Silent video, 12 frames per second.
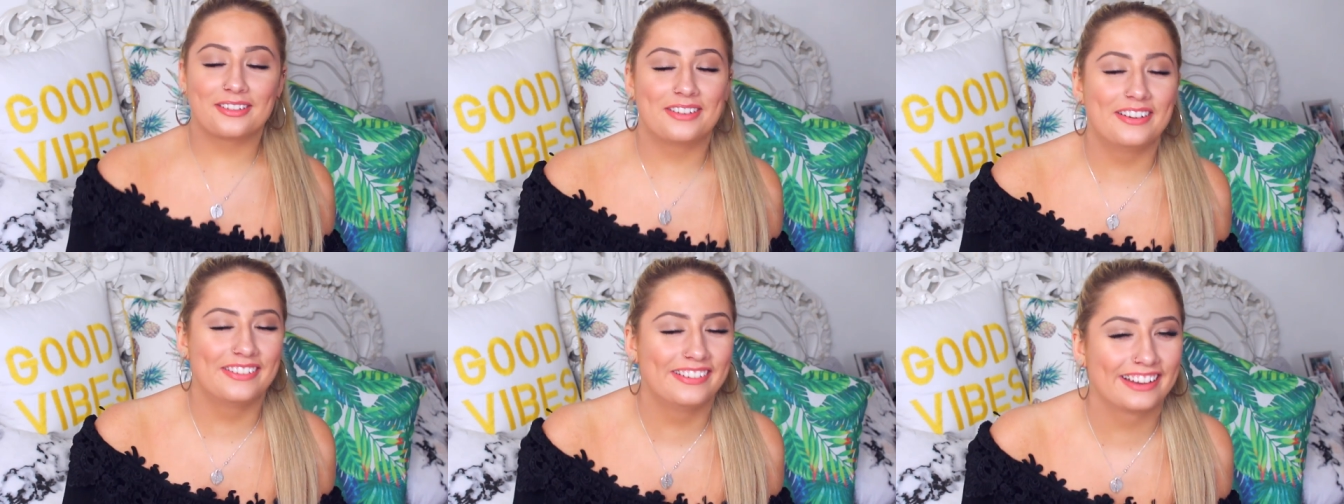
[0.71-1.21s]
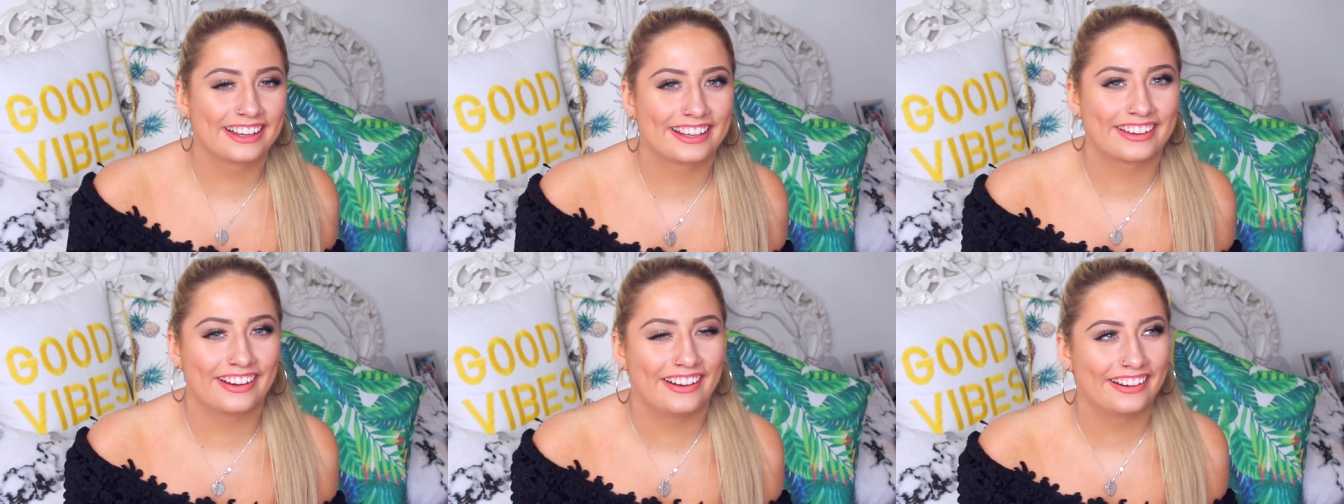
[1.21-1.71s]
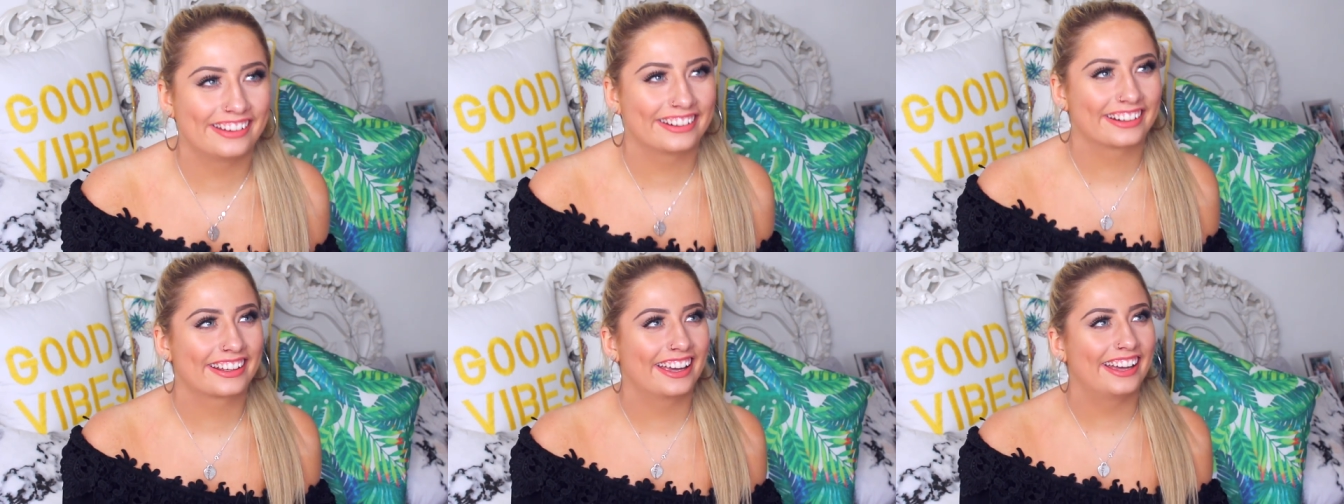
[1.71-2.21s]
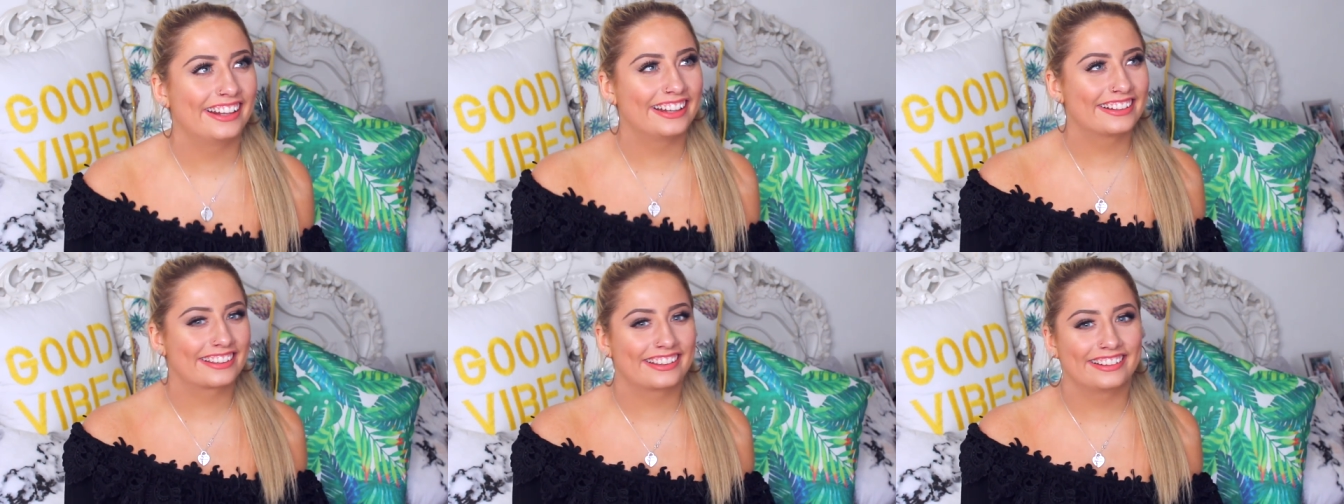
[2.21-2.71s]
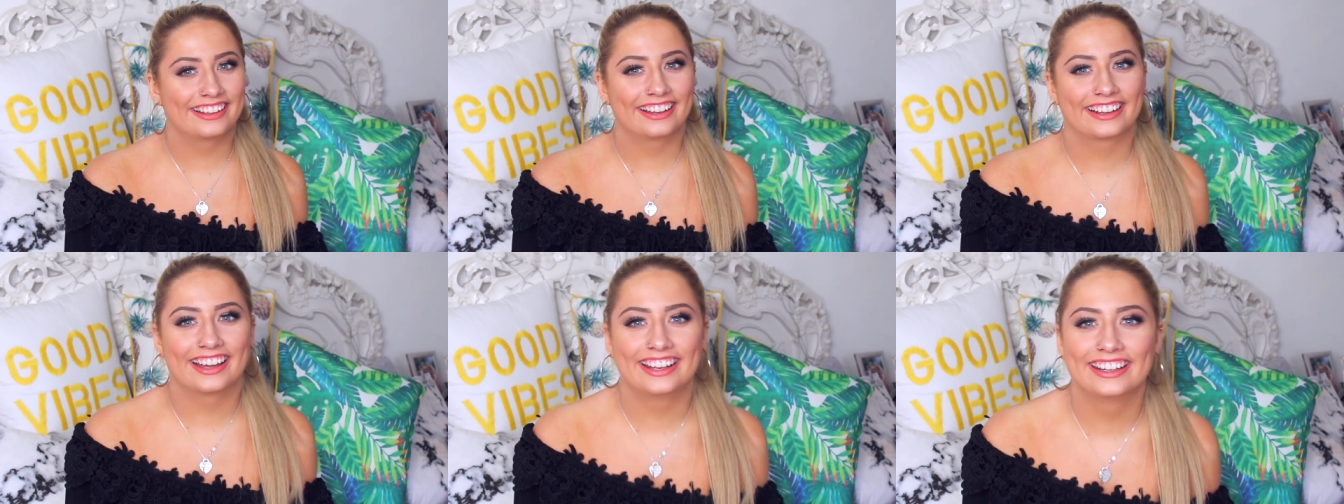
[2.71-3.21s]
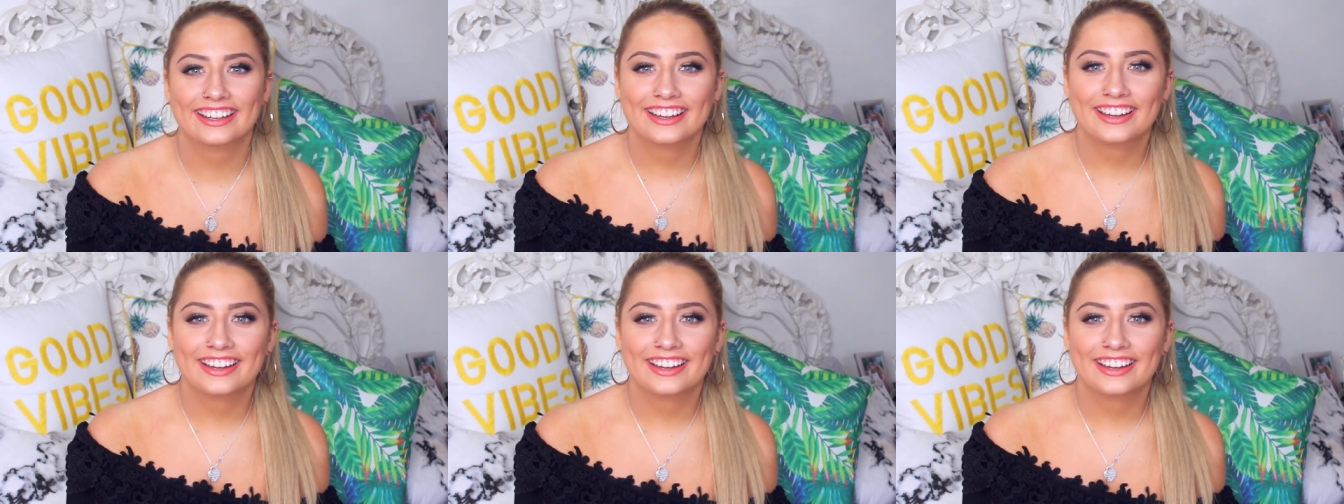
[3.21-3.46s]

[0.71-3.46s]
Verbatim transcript: oh my god, okay, let's again.